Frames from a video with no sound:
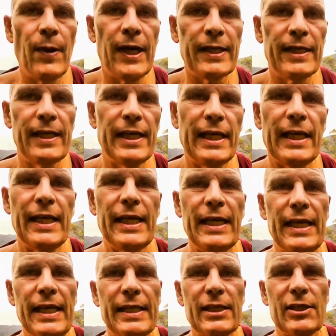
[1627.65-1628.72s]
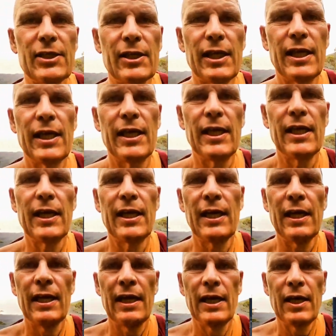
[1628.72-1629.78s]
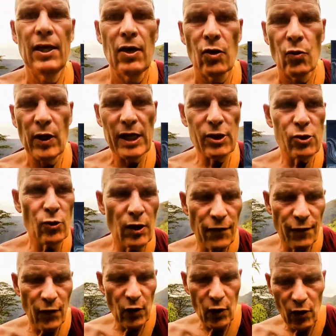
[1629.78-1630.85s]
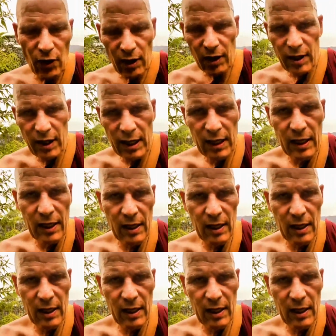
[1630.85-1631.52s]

but it is well suited for all